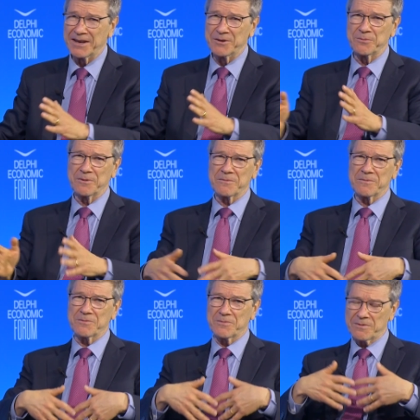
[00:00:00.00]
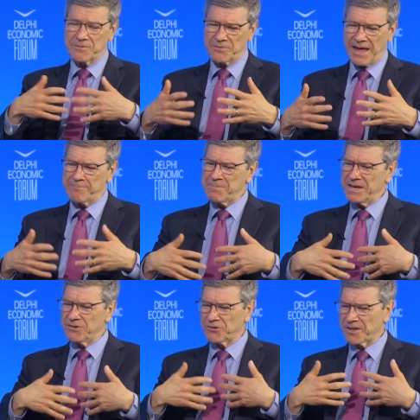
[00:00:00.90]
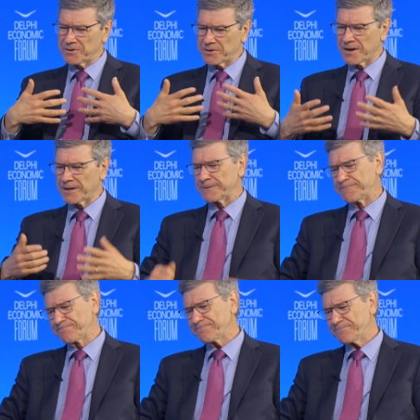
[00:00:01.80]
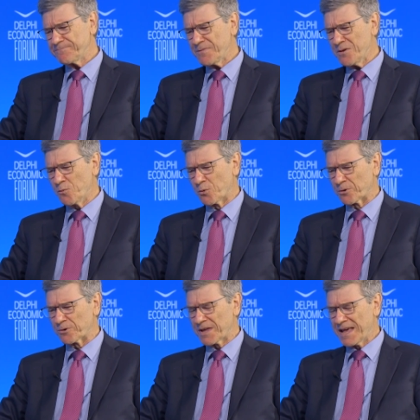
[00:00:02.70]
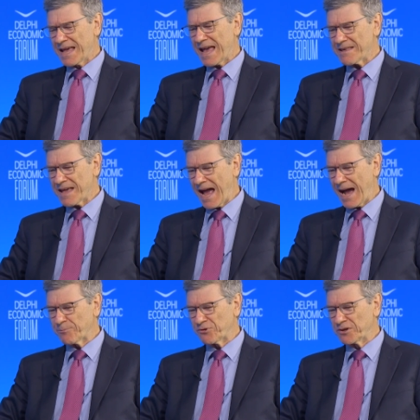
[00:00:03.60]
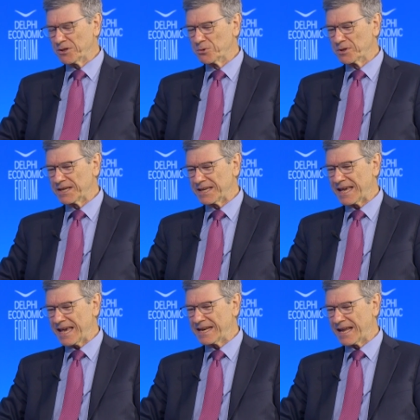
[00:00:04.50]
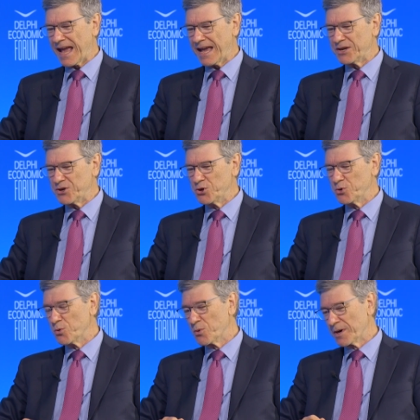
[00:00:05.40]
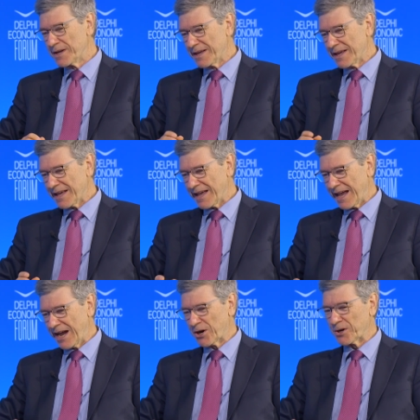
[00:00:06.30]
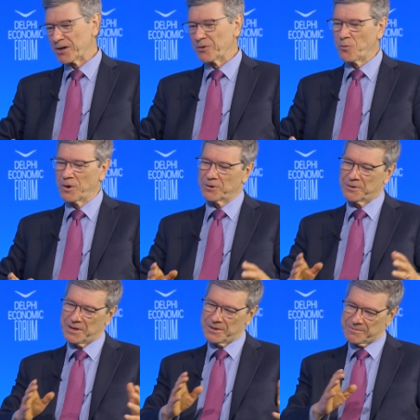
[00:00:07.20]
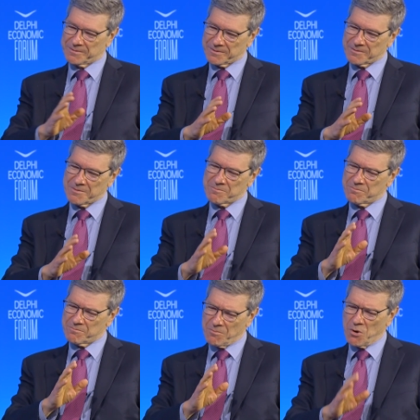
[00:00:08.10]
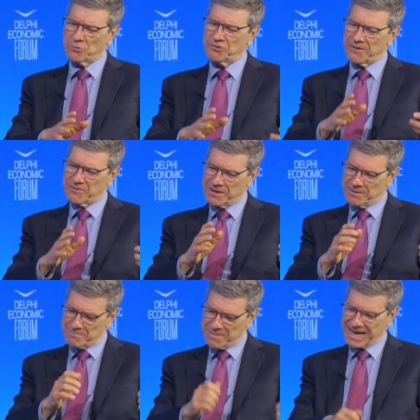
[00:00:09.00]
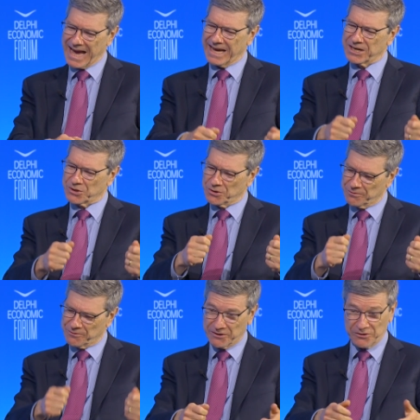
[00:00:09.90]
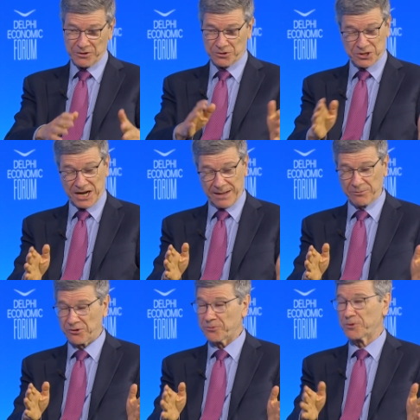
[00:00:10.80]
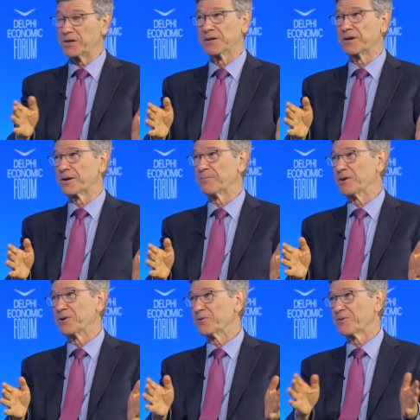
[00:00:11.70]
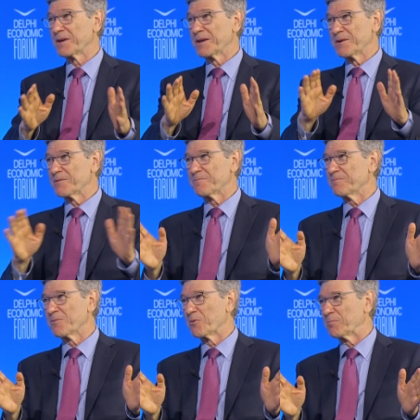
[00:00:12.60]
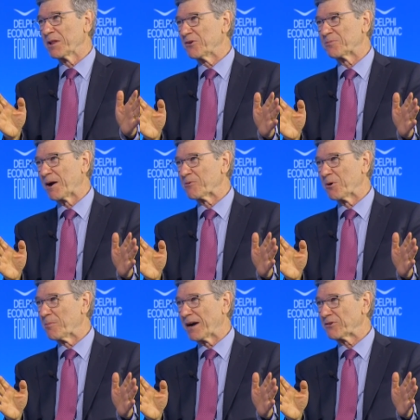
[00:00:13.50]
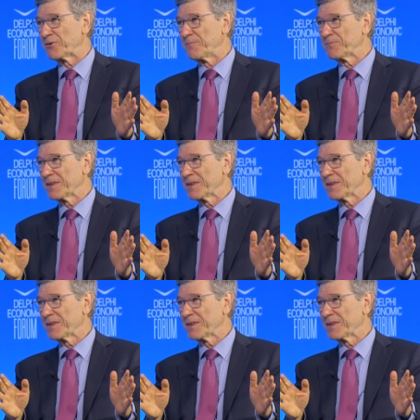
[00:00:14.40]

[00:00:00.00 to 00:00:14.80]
and that means that uh, we're absolutely in a new era where the most of the mechanical, physical jobs are really going to be replaced by robots. Okay.